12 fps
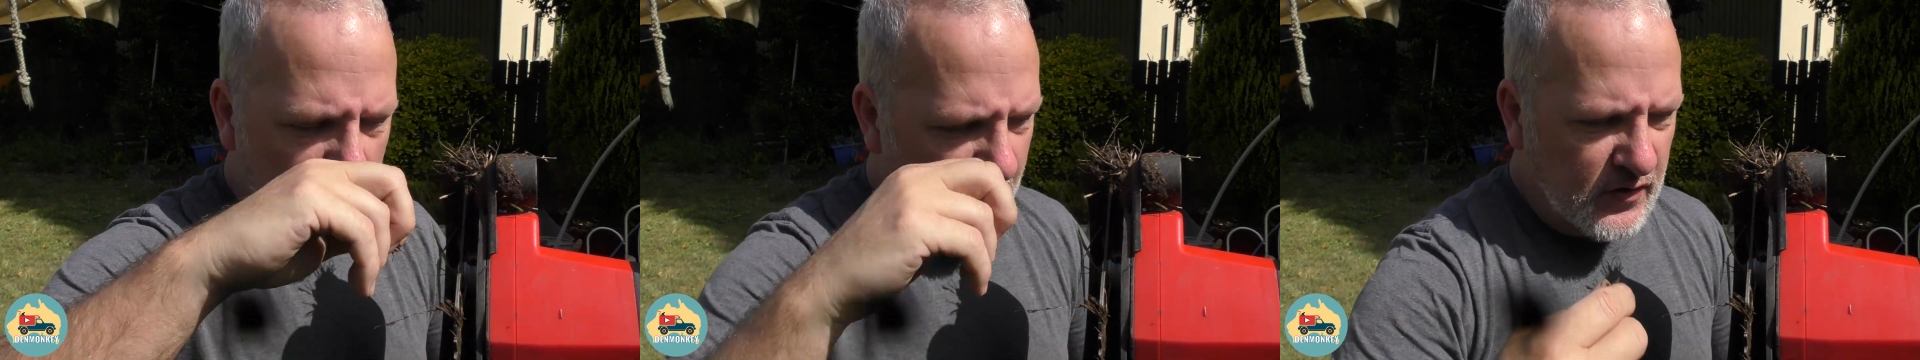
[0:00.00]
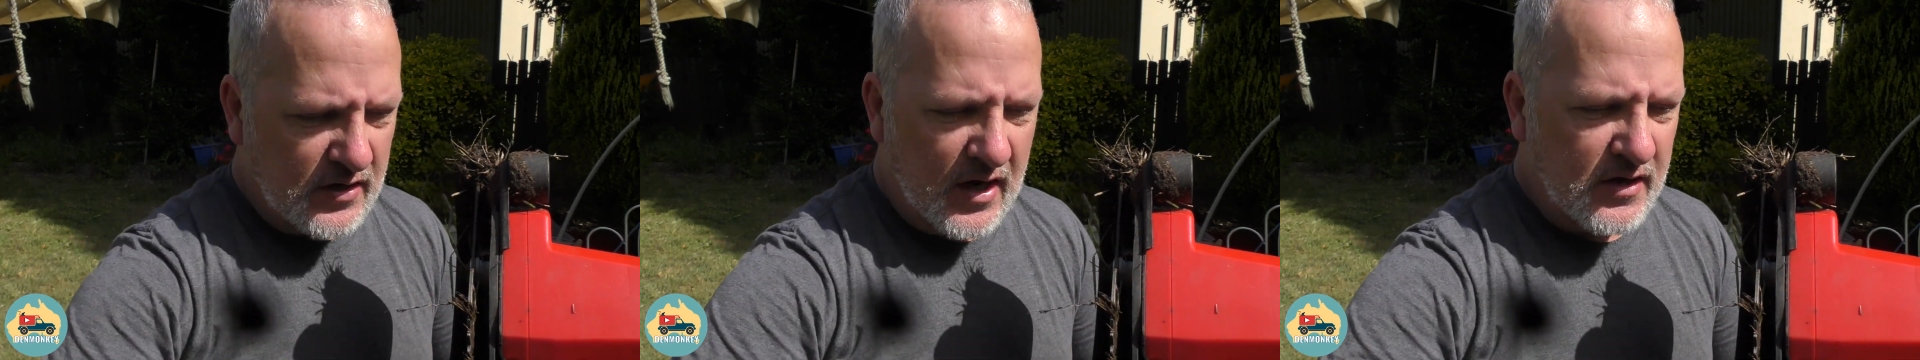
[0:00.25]
We
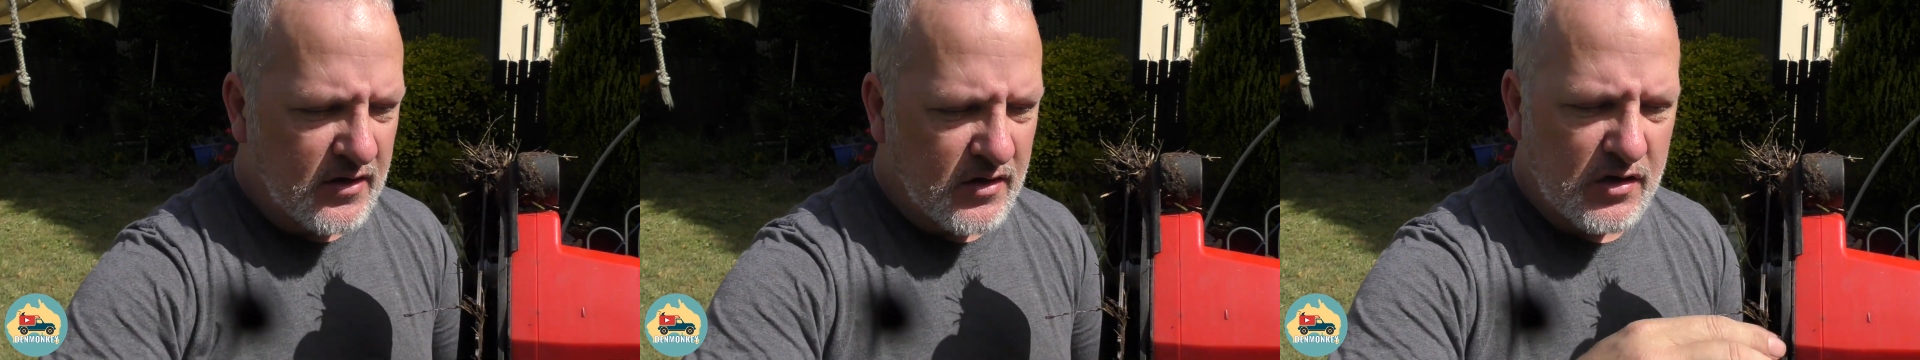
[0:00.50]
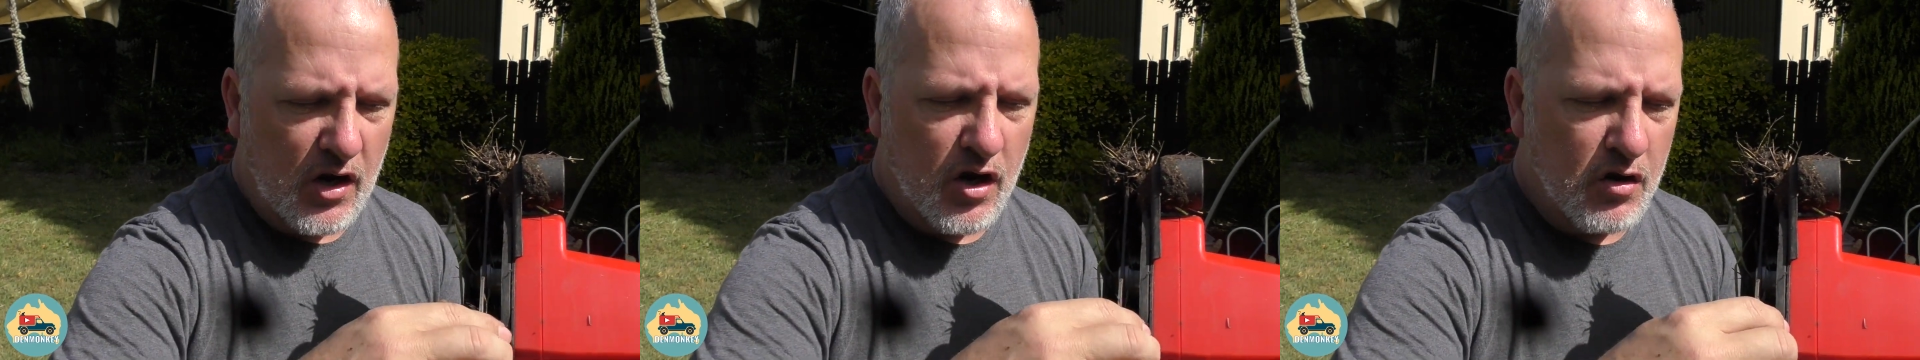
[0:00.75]
have just had
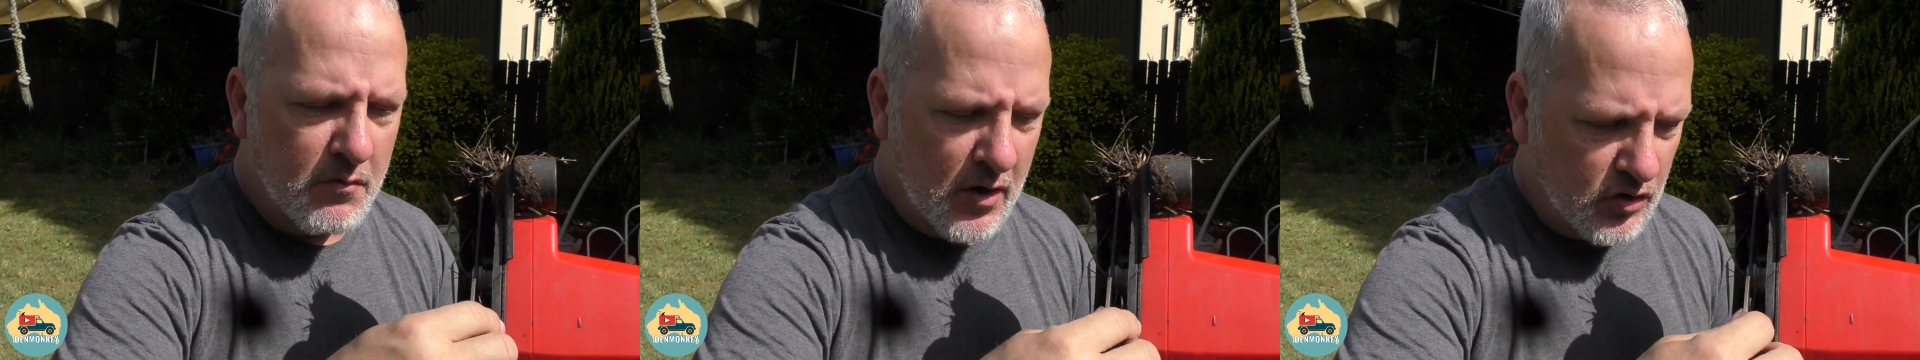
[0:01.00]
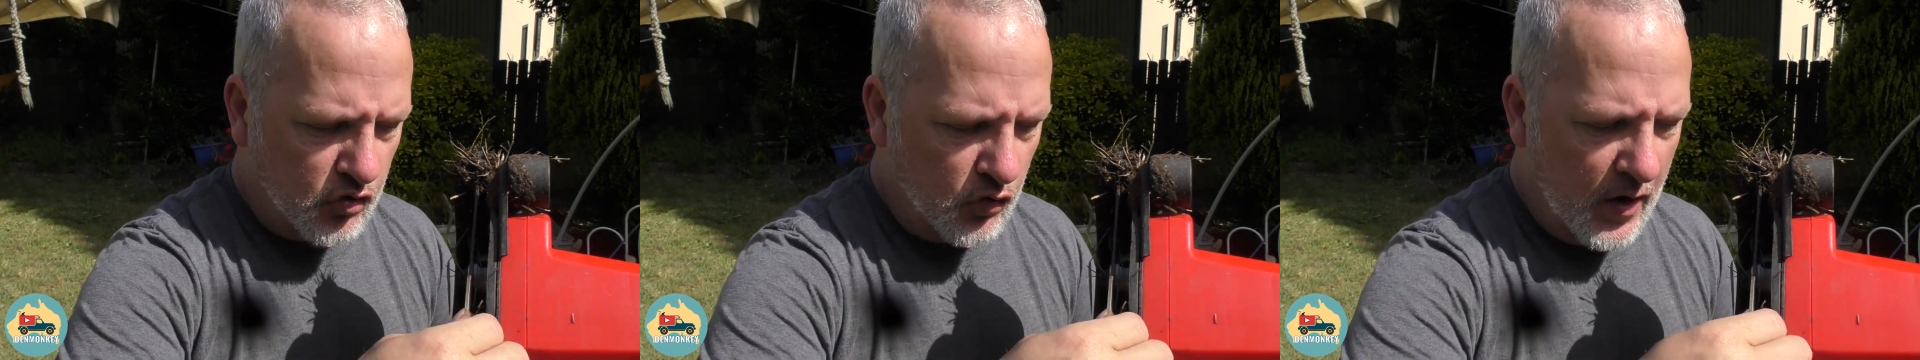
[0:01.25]
so
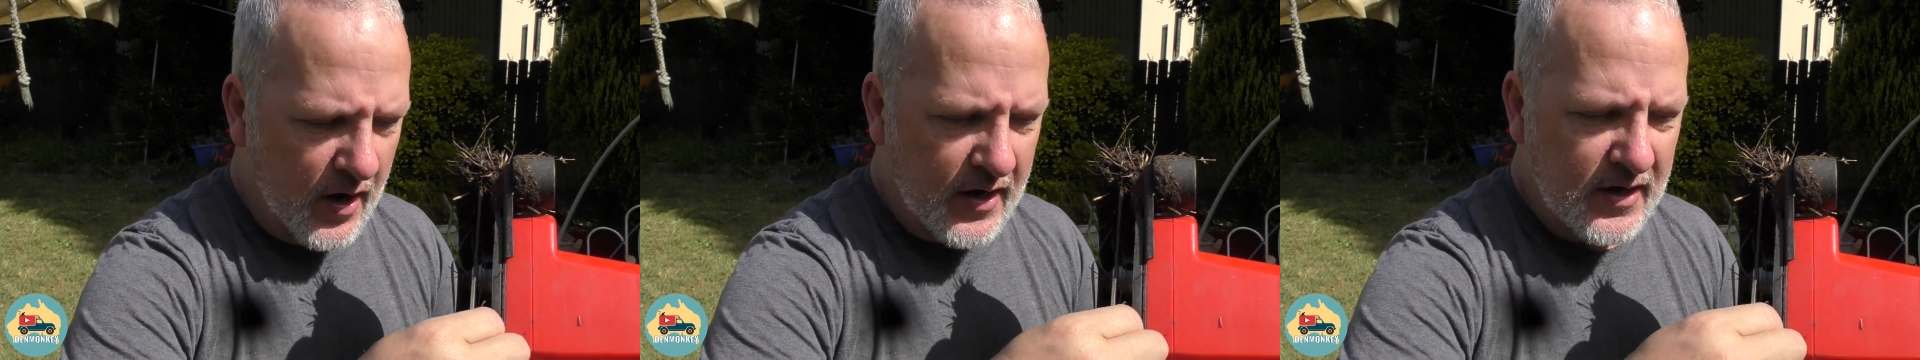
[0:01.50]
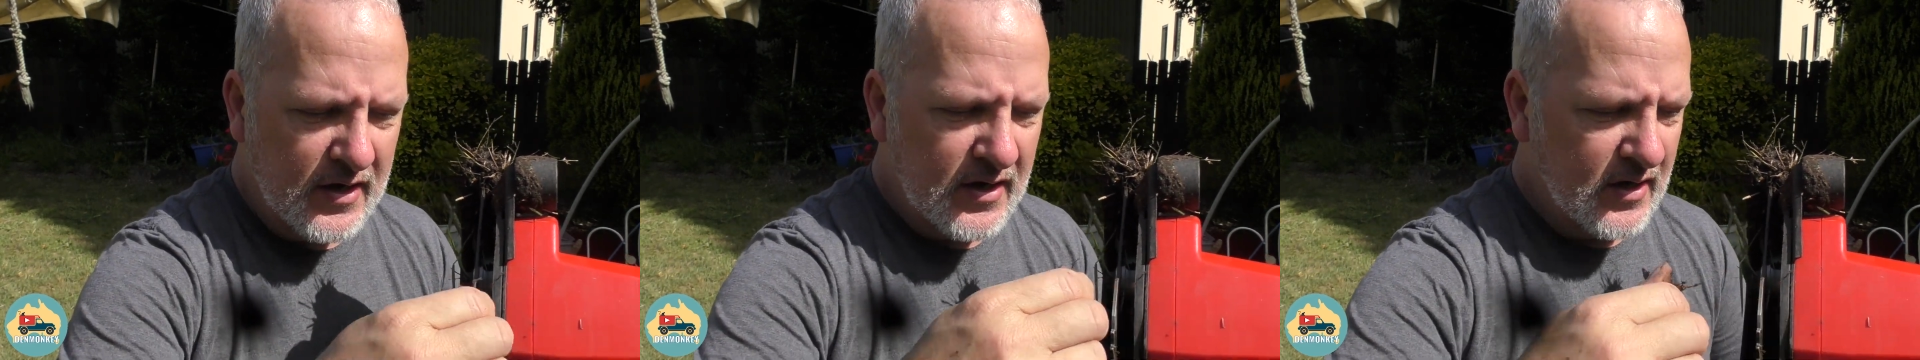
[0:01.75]
much
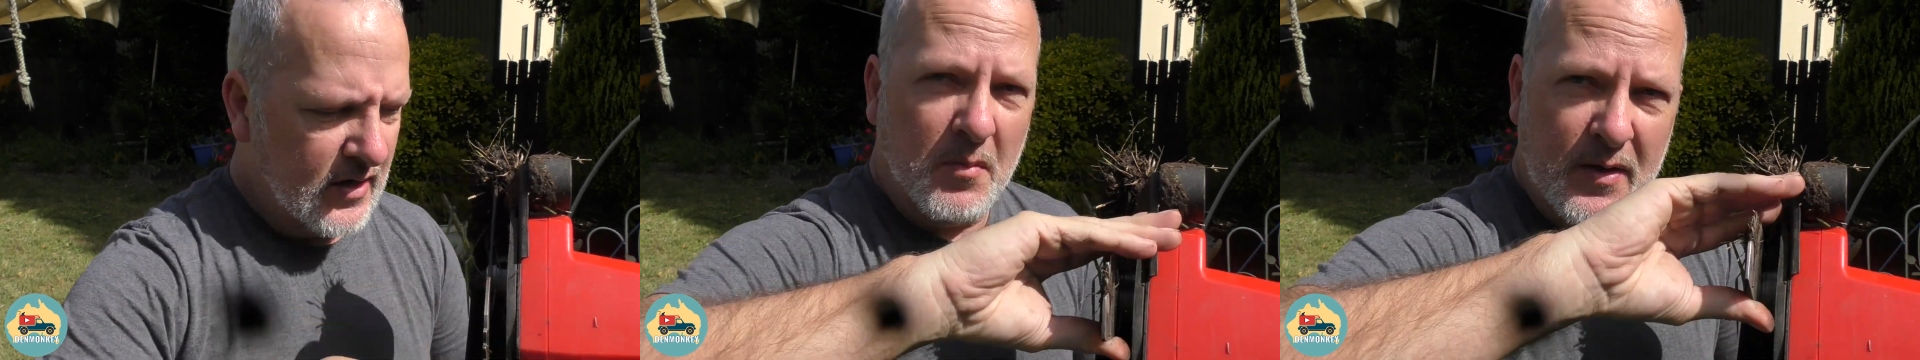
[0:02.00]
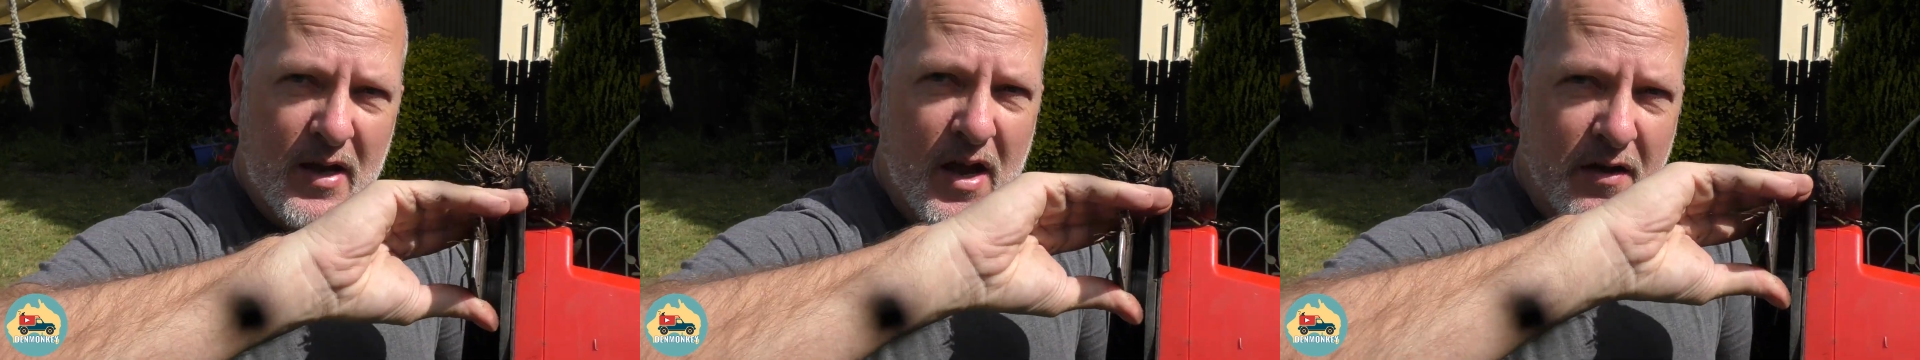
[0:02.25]
rain,
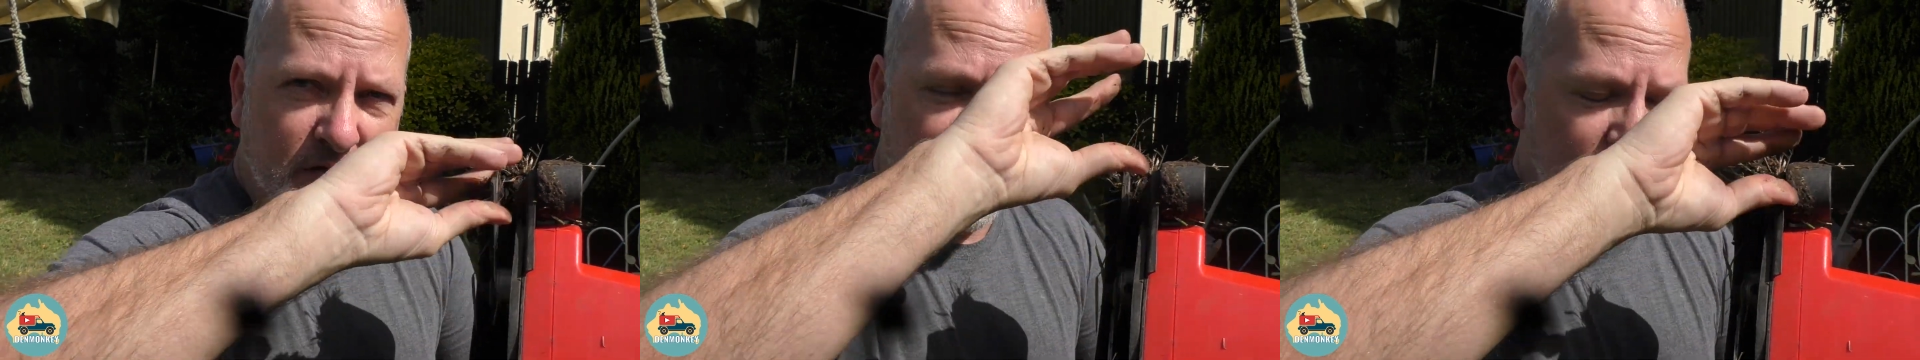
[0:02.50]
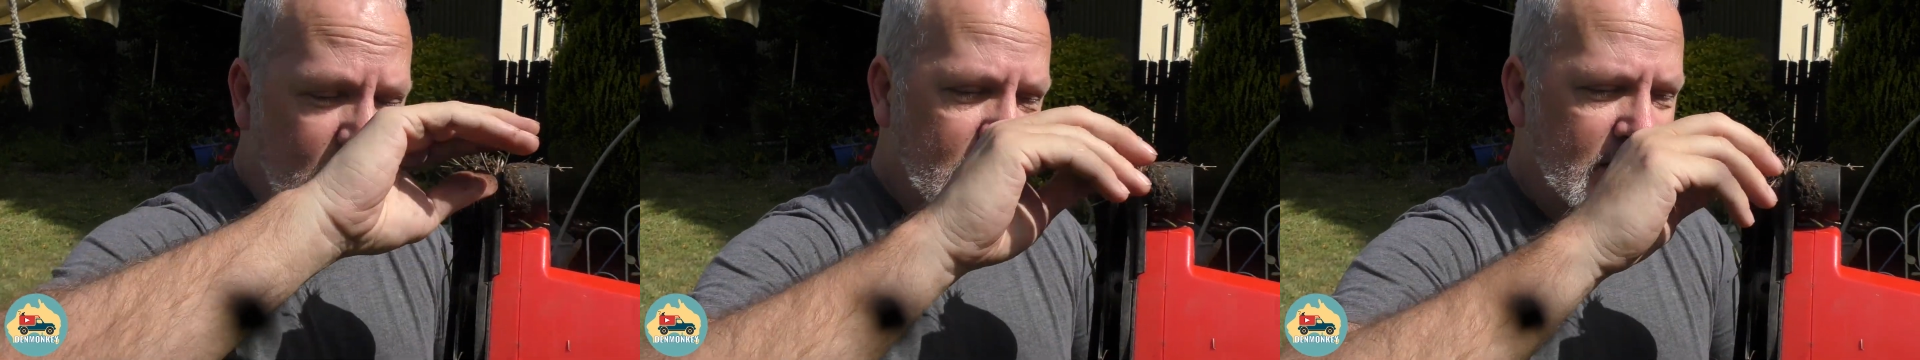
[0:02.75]
probably over
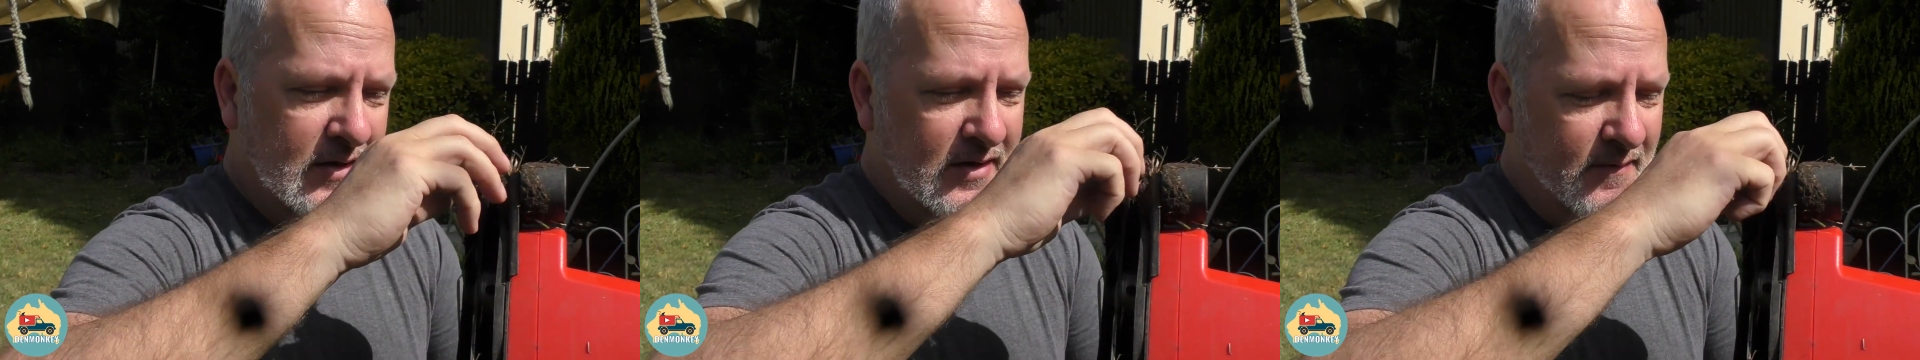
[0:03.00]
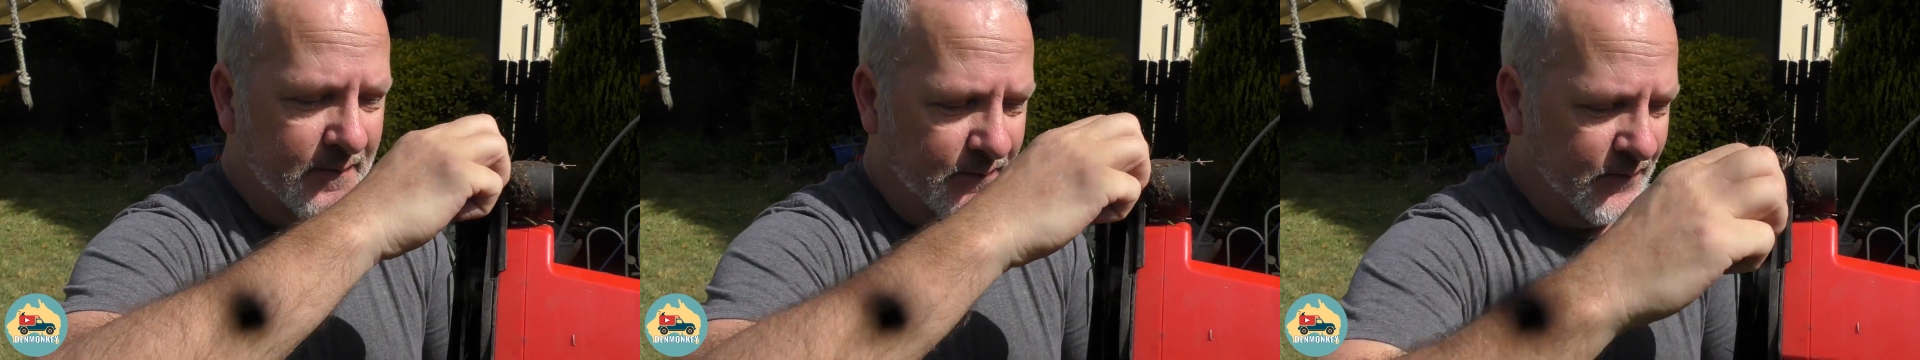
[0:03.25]
the last